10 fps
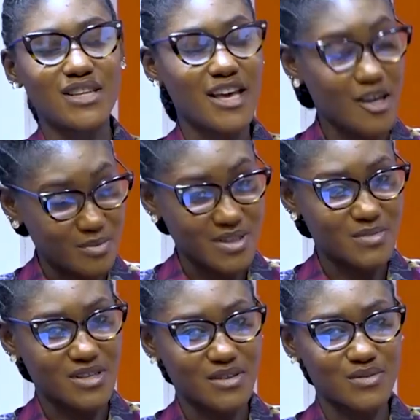help
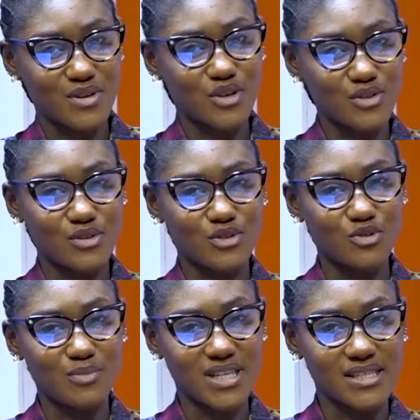themselves also
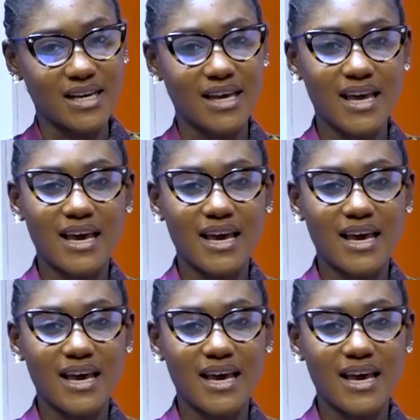do better.